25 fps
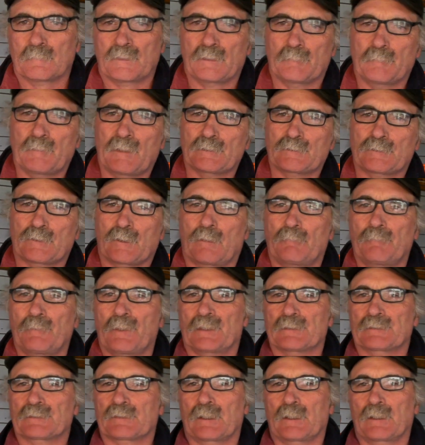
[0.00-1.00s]
mean, the most
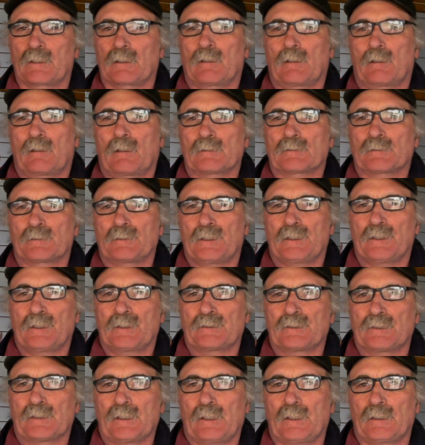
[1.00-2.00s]
obvious thing, guys, when you're
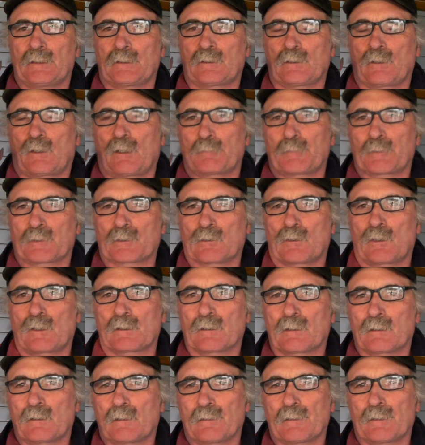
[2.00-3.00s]
using any type of
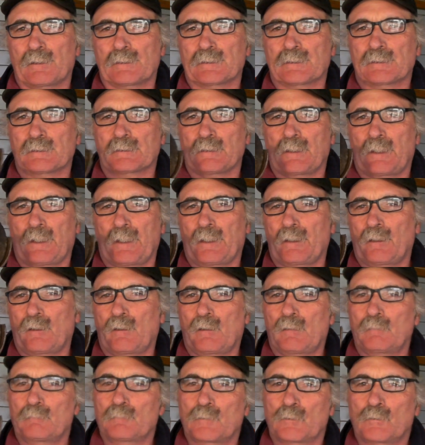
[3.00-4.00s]
grinder like this, and
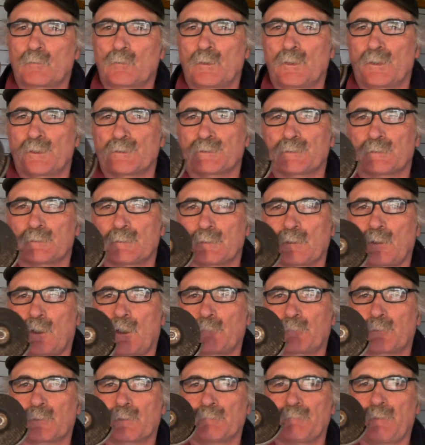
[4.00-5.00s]
I'm the worst
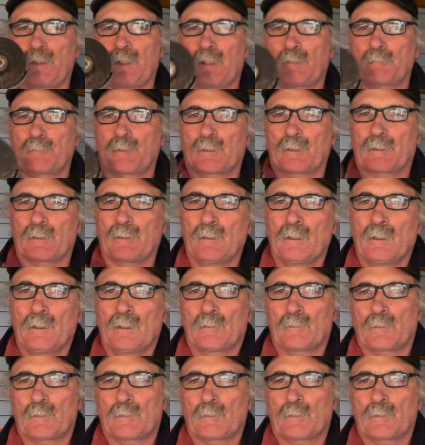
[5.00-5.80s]
culprit of anybody.